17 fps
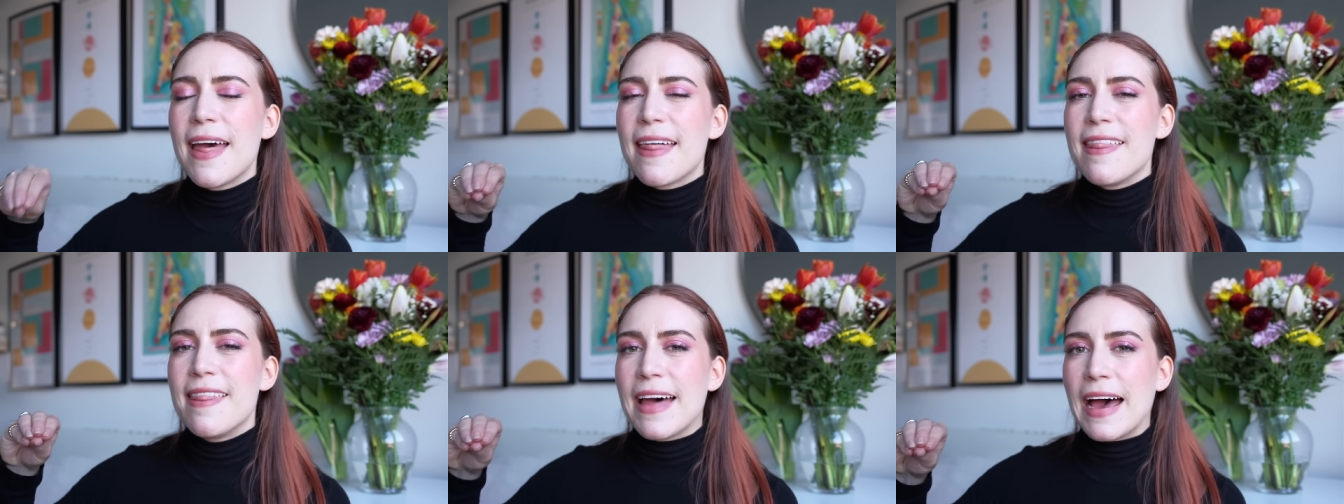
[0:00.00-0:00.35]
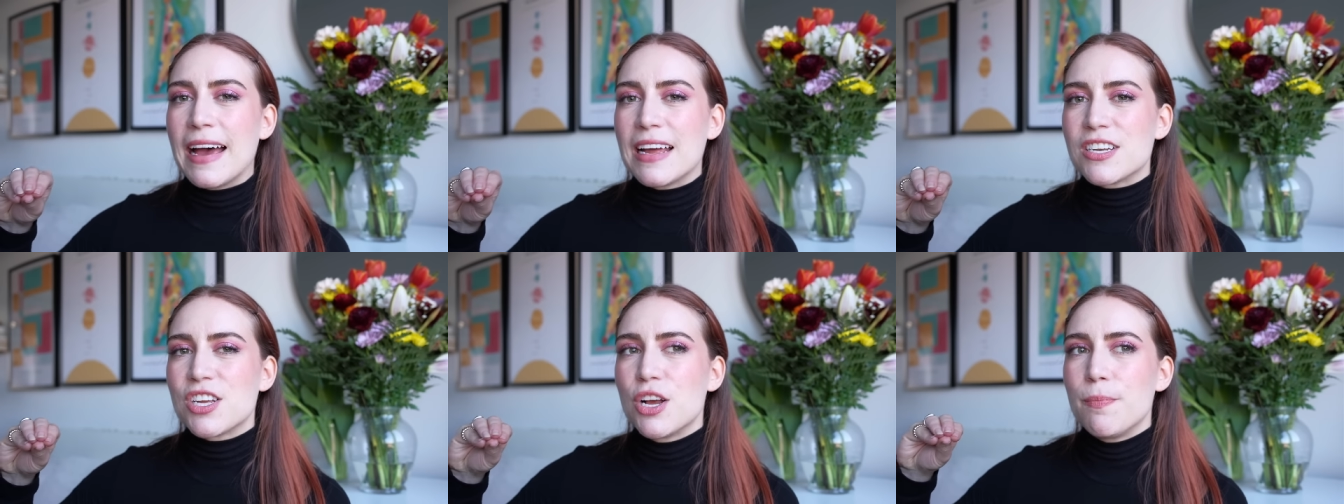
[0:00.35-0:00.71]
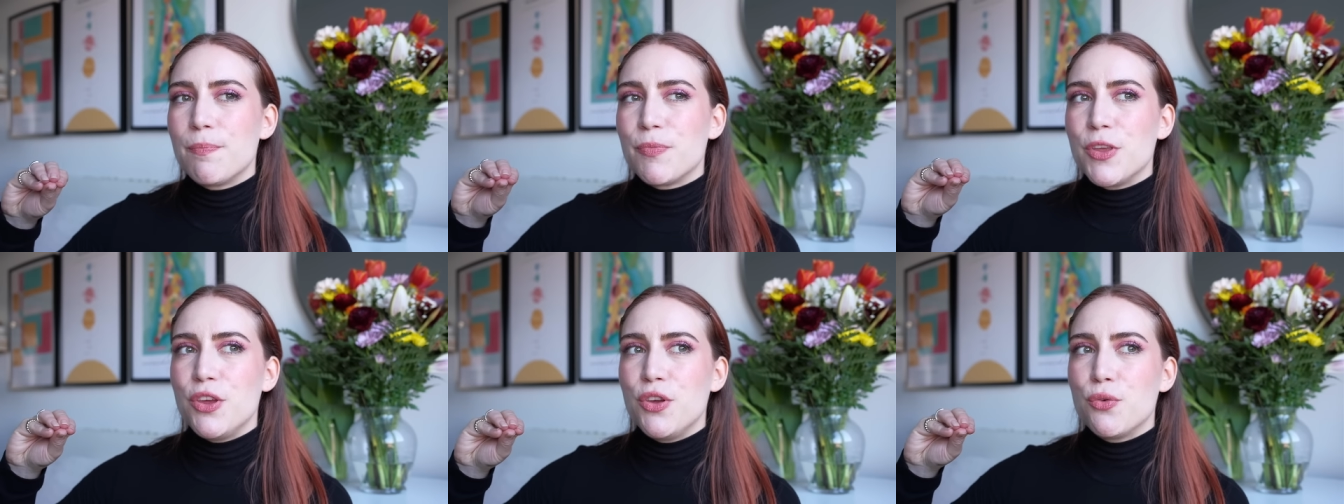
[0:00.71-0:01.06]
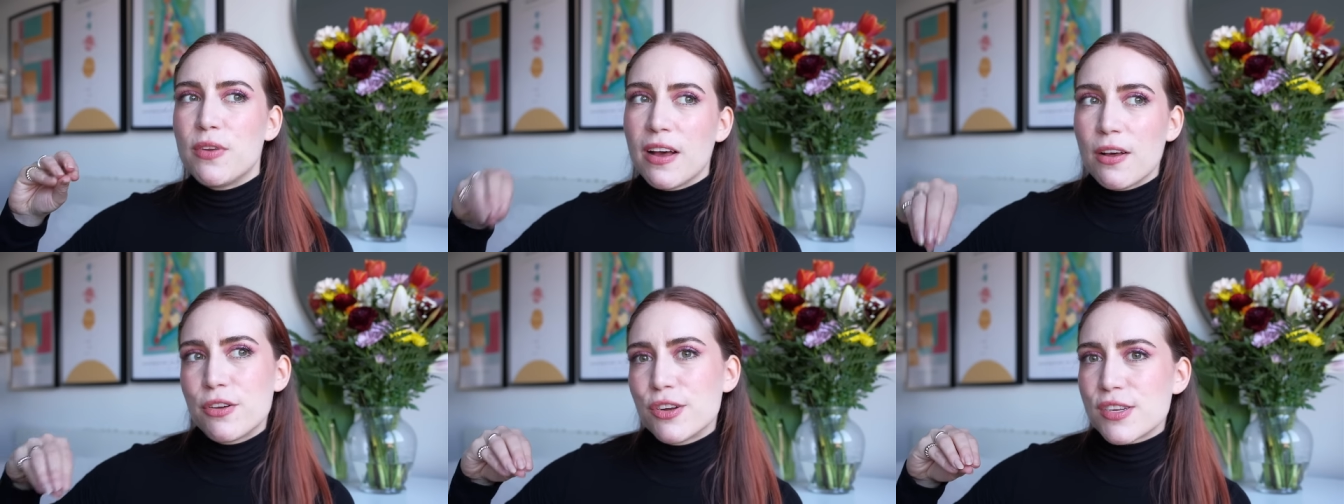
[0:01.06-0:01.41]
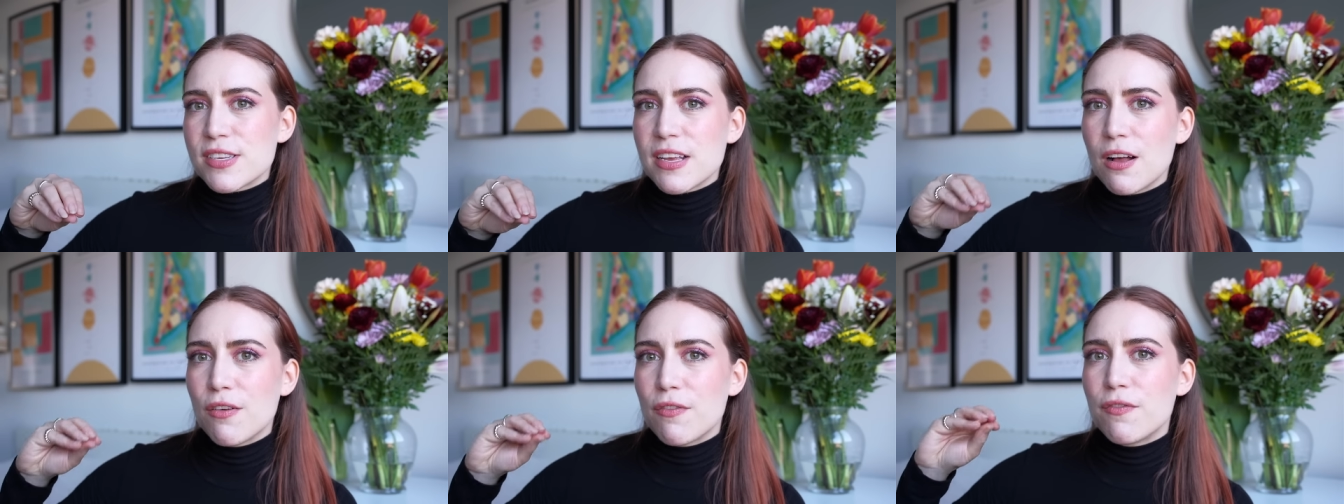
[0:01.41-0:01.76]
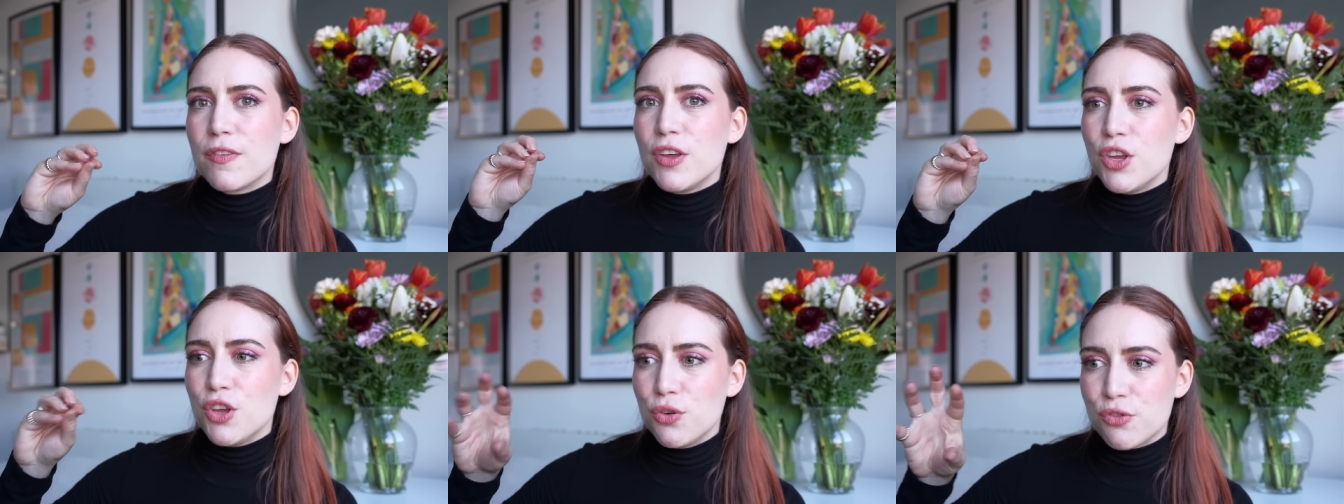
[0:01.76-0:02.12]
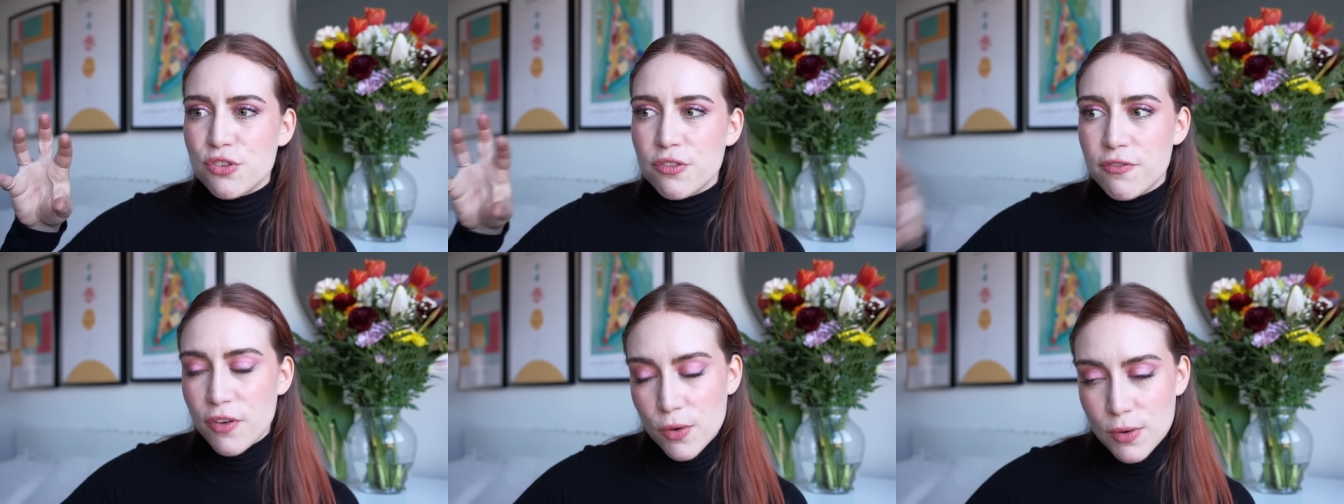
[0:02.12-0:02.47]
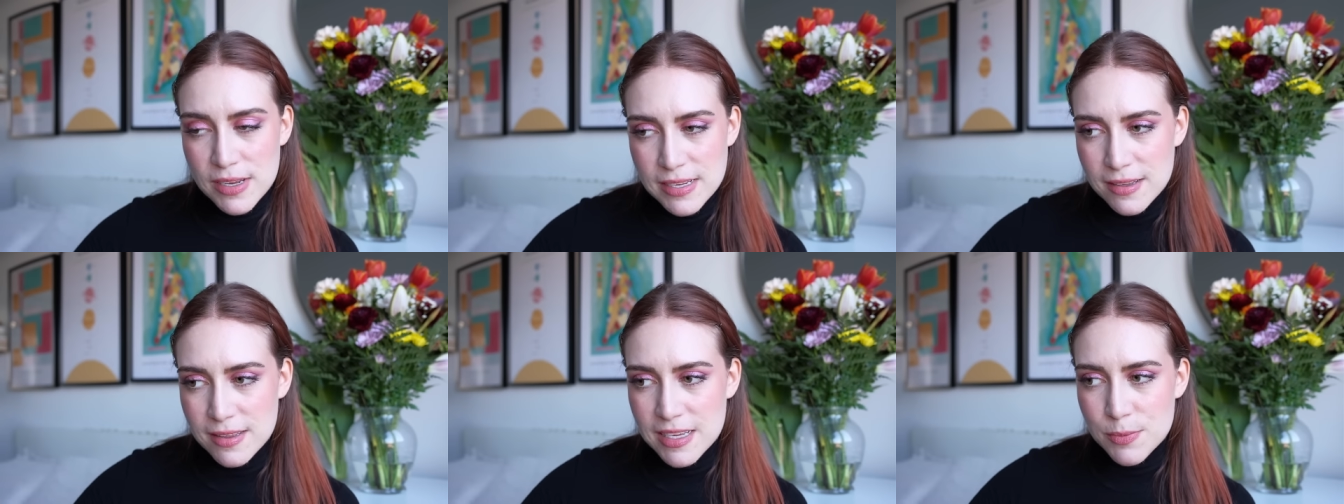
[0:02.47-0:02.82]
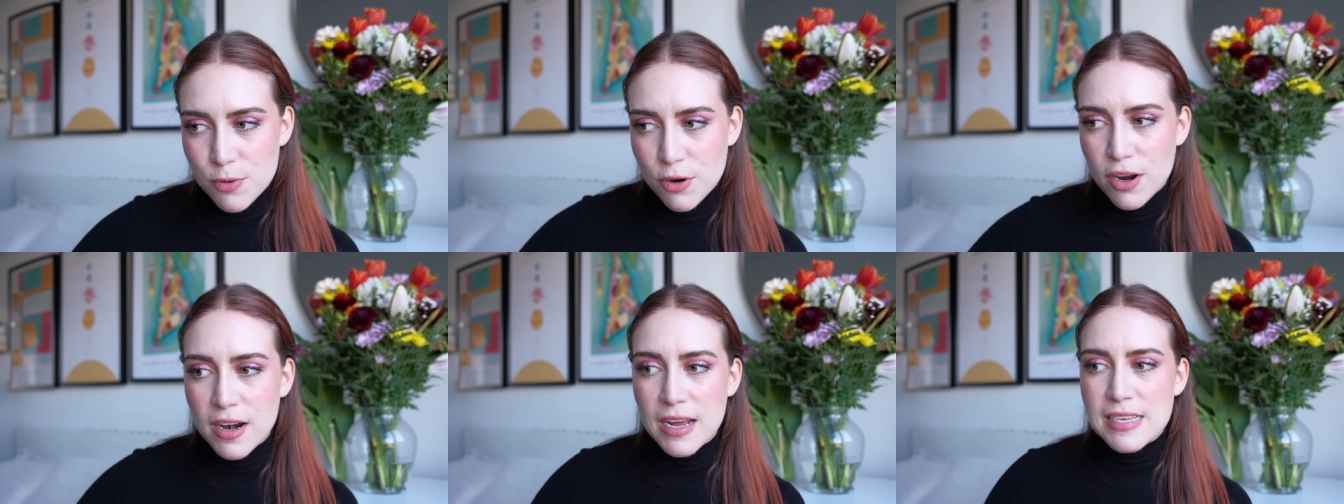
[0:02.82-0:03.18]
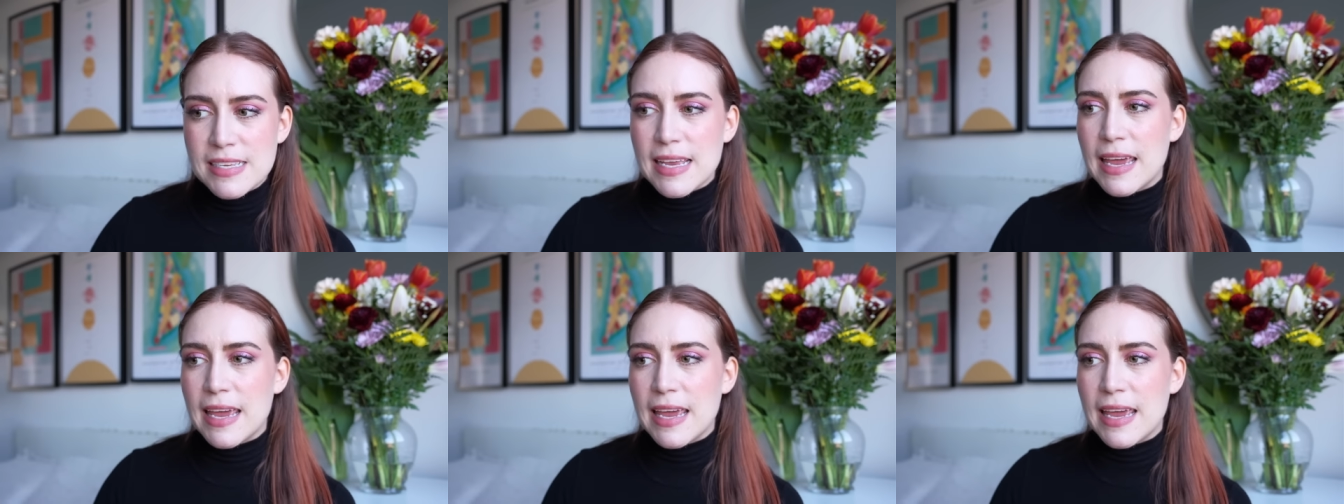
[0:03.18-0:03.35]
that you tell yourself you should focus on these products